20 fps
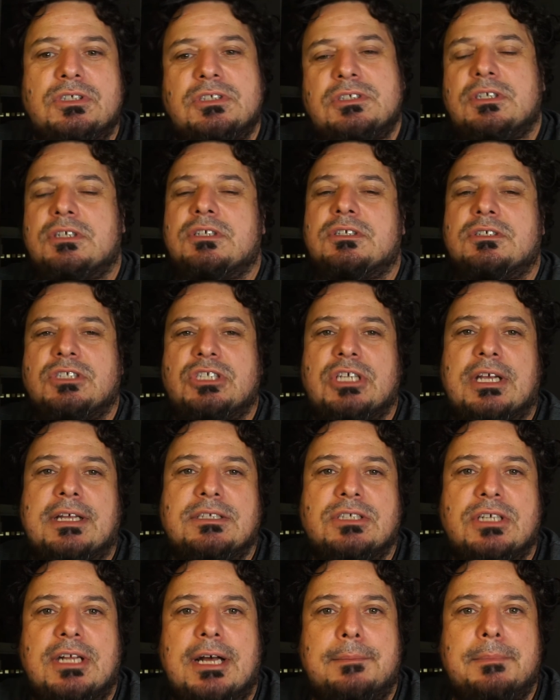just so you can
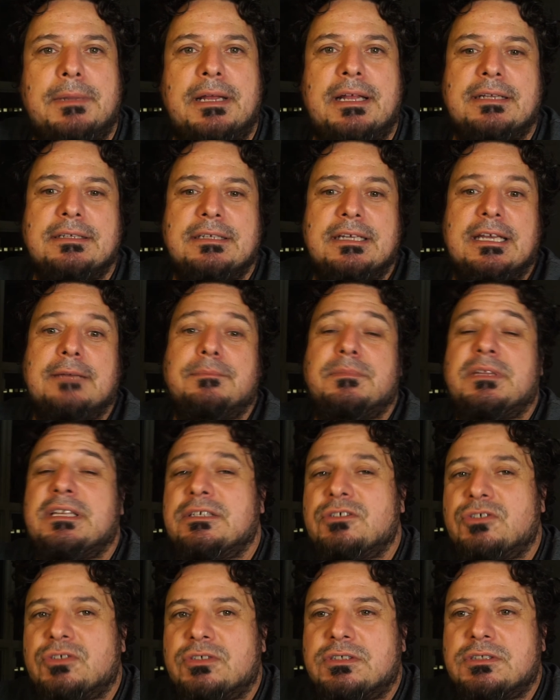change it up and keep
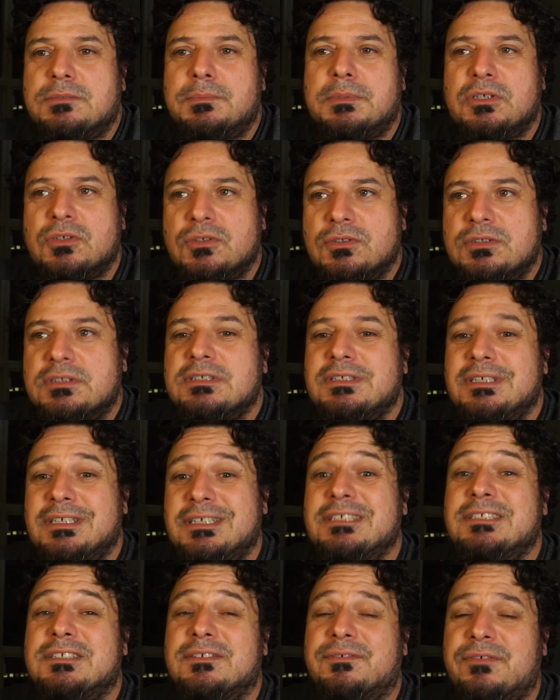the interest, because
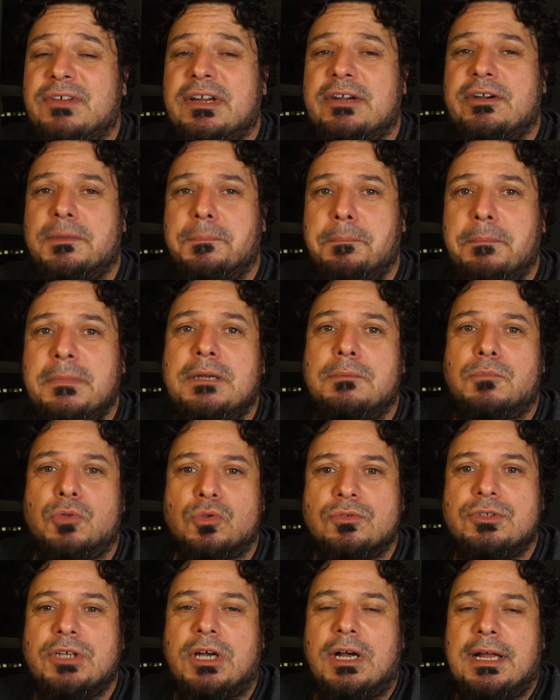it is a very
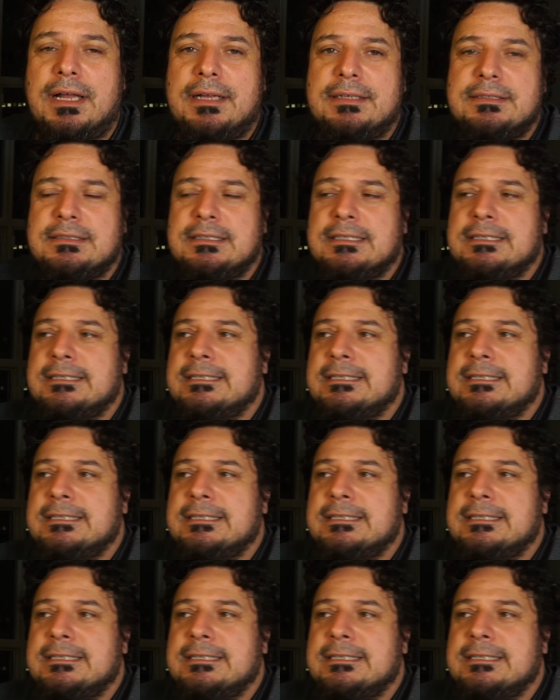minimal diet.